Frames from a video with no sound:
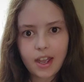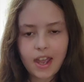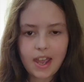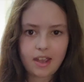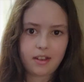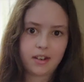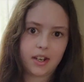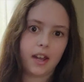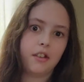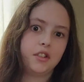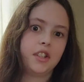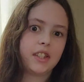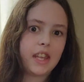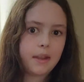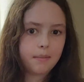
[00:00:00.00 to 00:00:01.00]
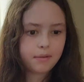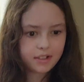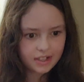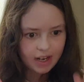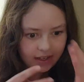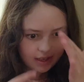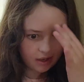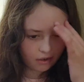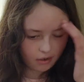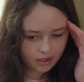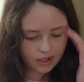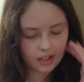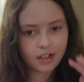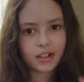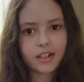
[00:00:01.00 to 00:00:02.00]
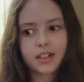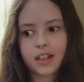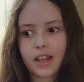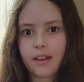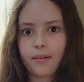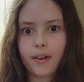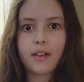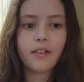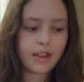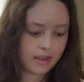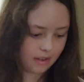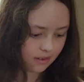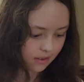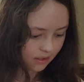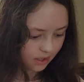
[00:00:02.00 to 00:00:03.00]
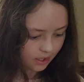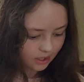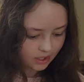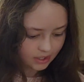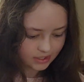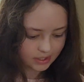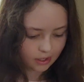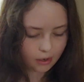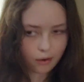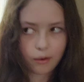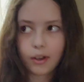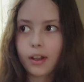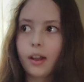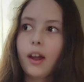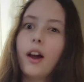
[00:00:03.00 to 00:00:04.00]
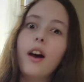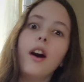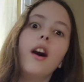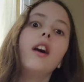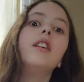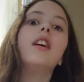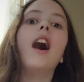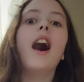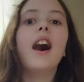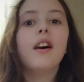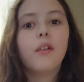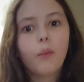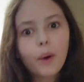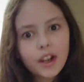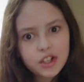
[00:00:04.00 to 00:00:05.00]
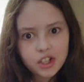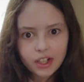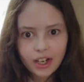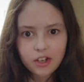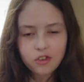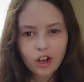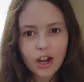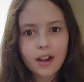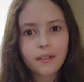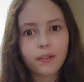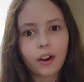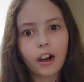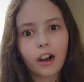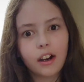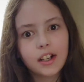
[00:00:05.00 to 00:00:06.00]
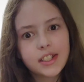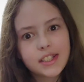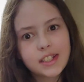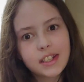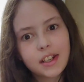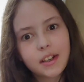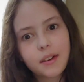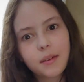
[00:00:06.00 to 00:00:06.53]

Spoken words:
And I'll just keep snacking on it if I like it. So, what should I try first?